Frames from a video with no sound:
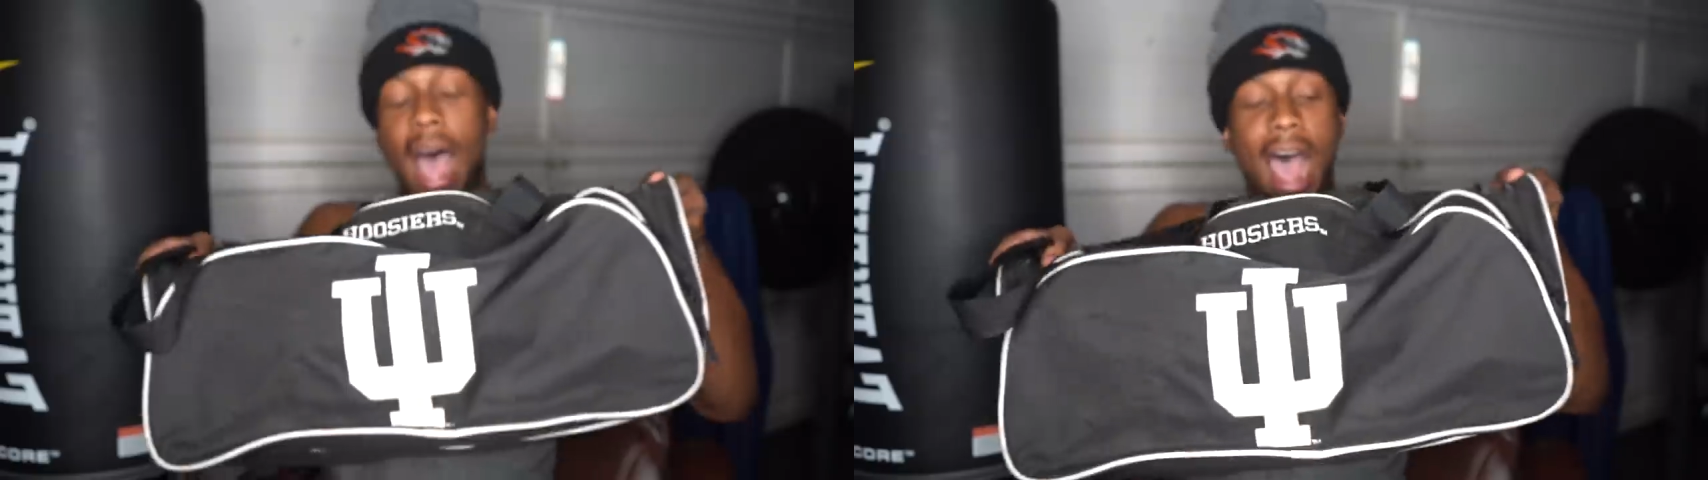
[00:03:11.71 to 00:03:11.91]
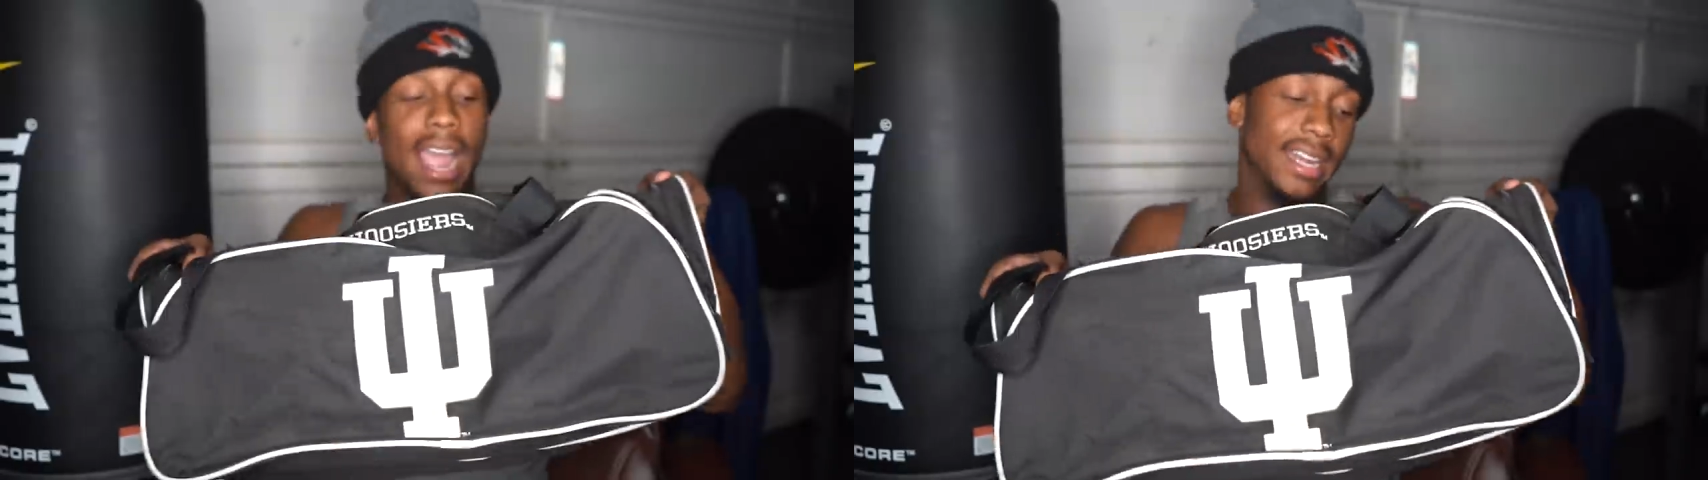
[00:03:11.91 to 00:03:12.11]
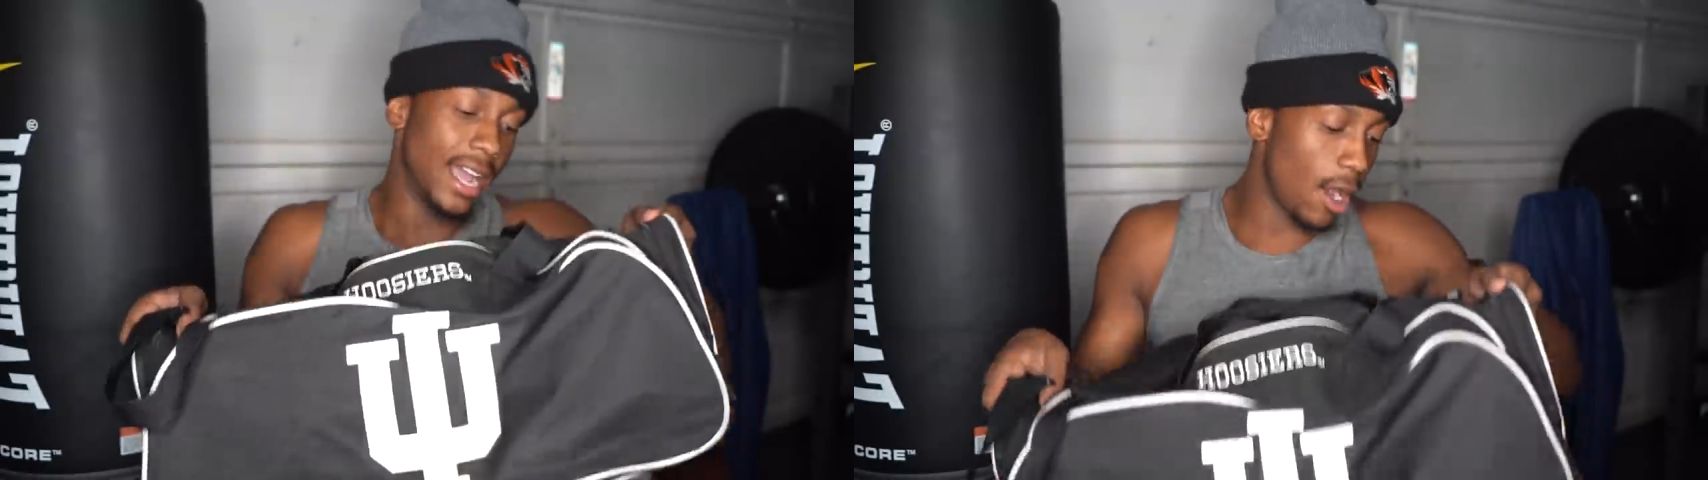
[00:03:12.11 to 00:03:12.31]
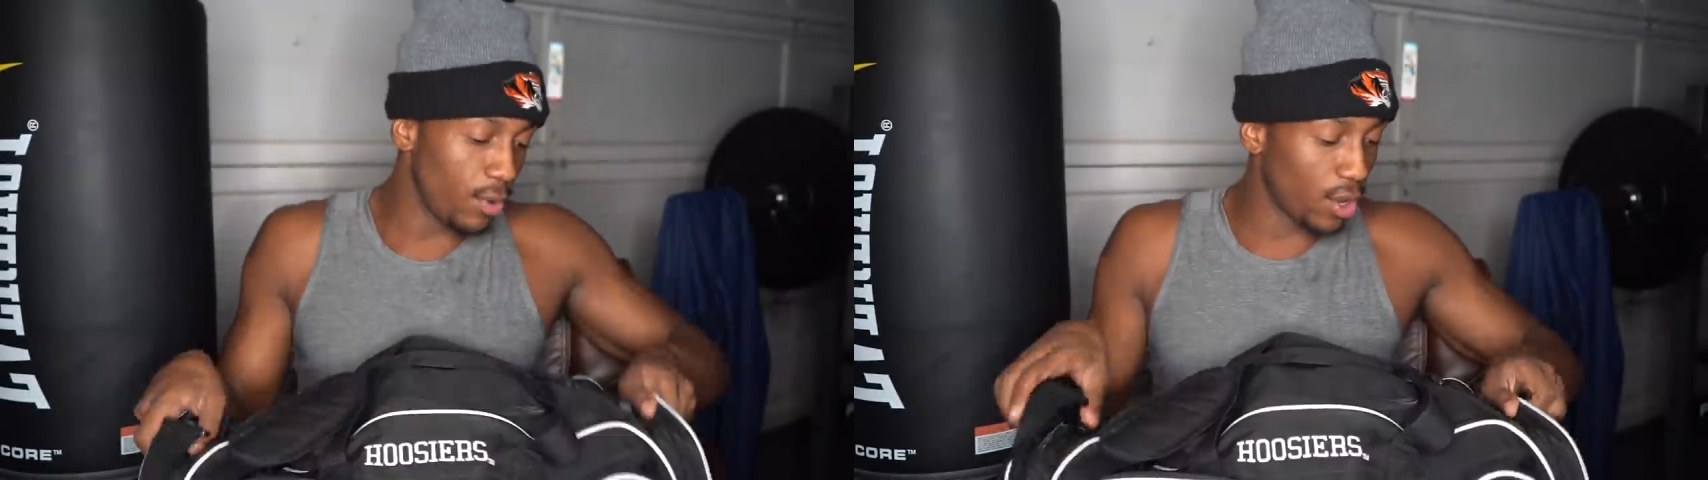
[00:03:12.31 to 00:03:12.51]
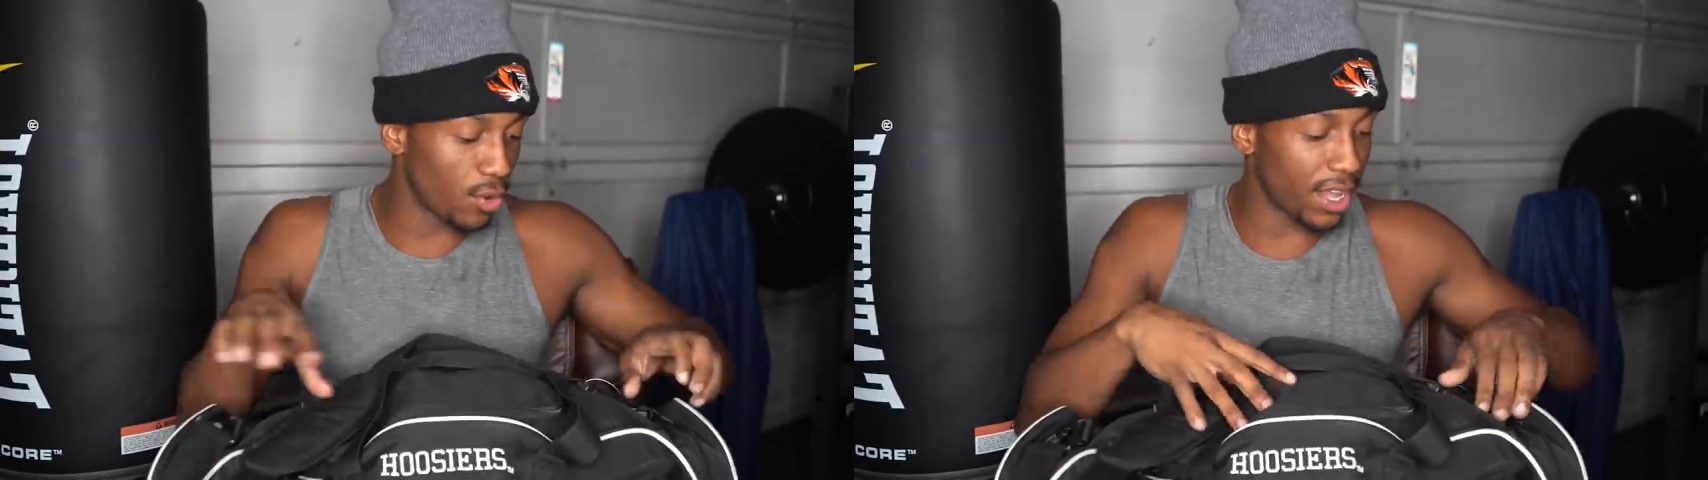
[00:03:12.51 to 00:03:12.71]
All right, now
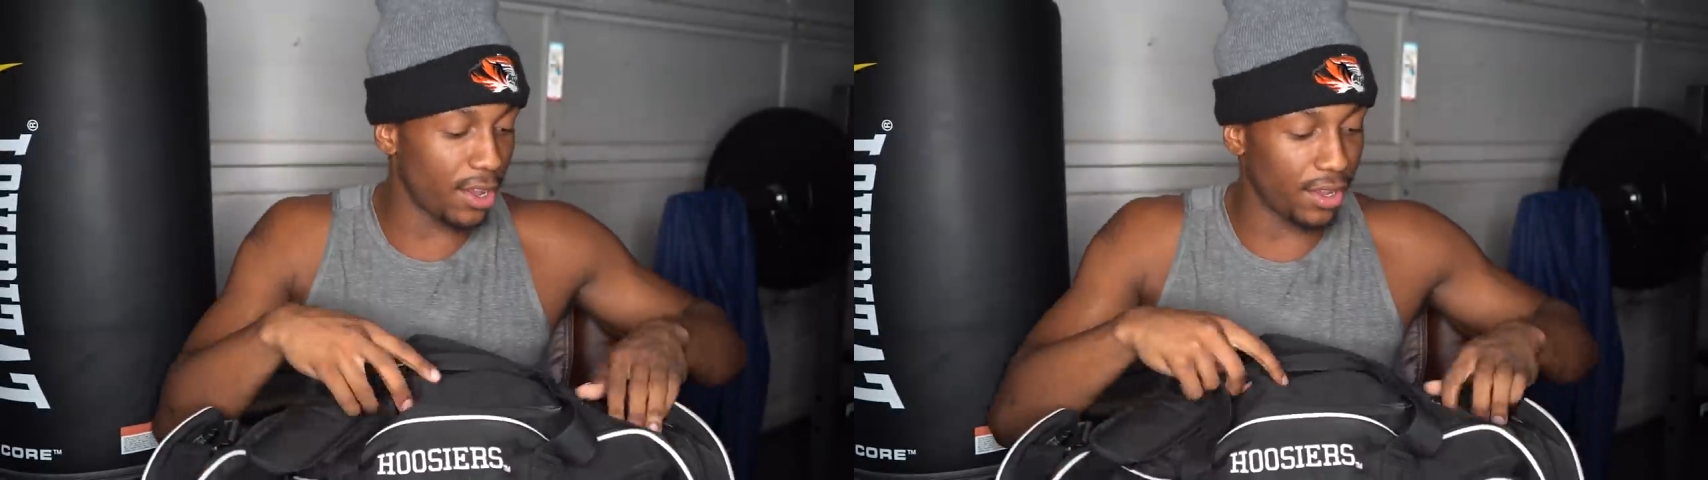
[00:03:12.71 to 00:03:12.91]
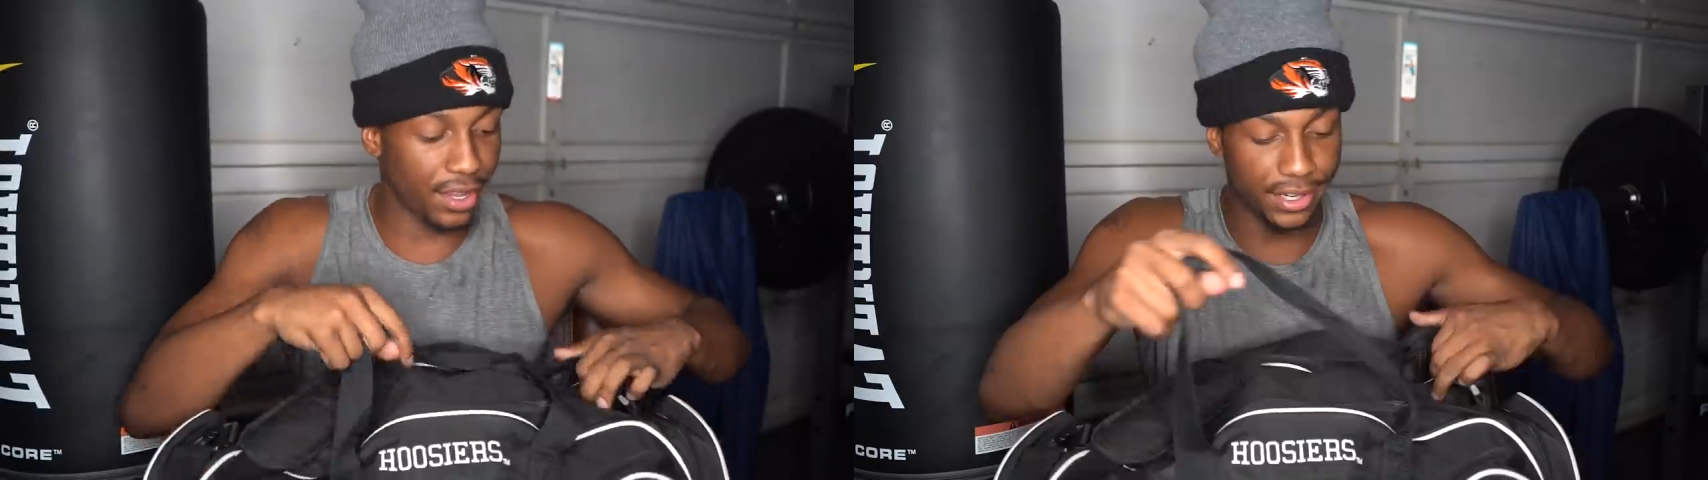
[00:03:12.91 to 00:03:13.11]
we're gonna get